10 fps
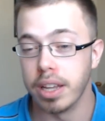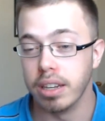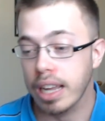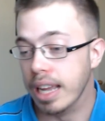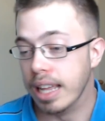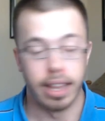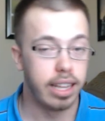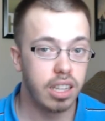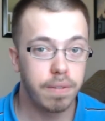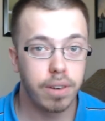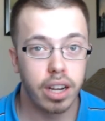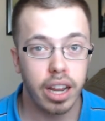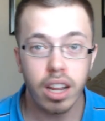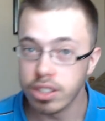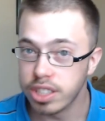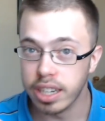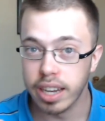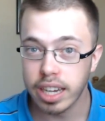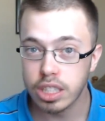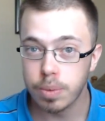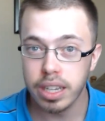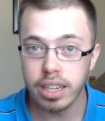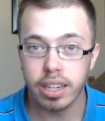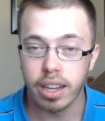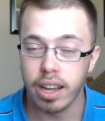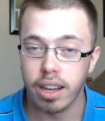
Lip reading: But that's it for today. I'll see you next week.